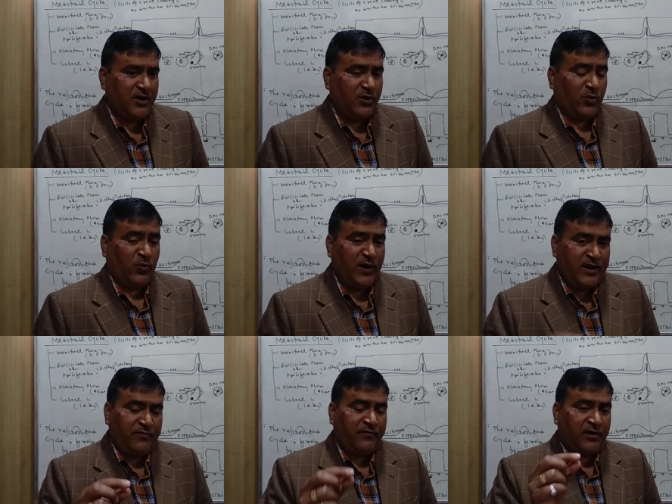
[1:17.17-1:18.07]

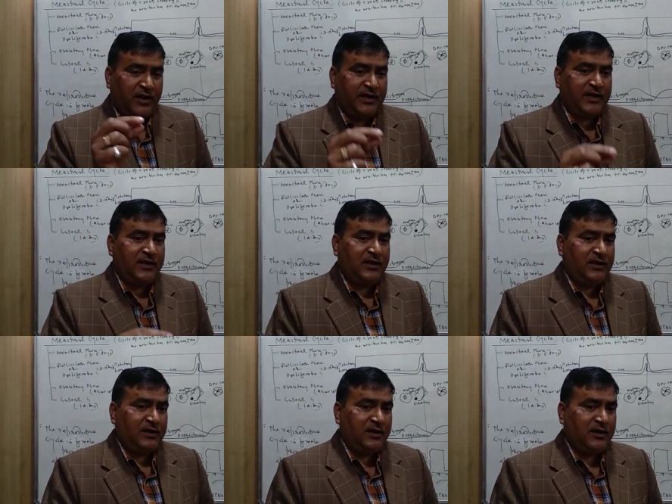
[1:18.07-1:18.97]
one
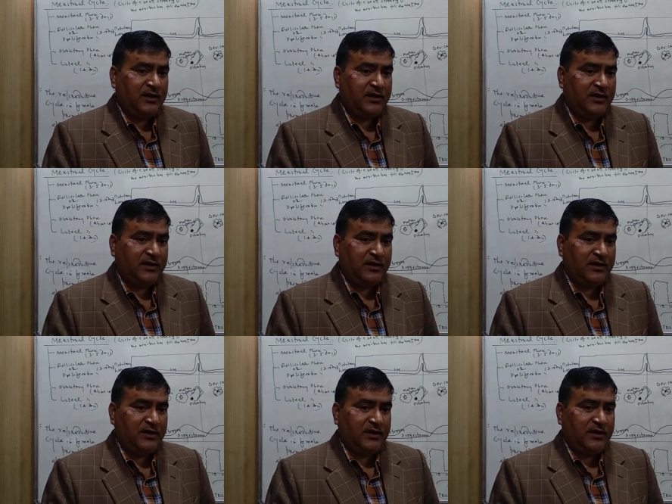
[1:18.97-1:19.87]
follicle
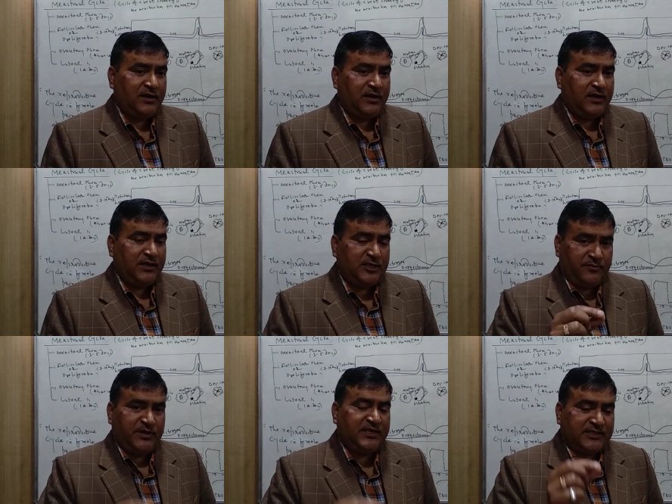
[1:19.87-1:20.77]
is
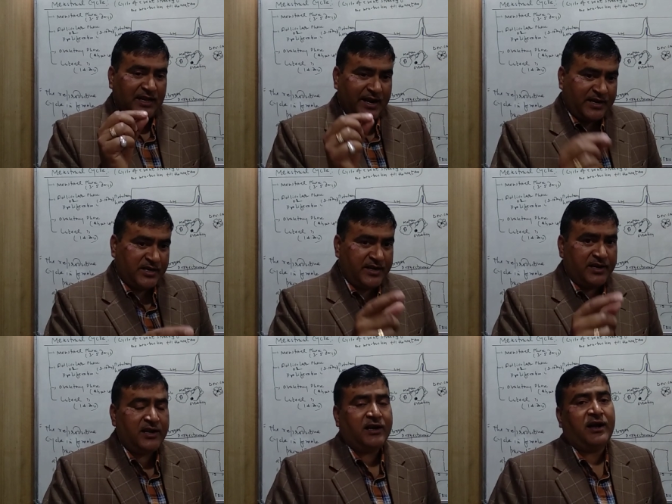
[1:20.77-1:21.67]
being selected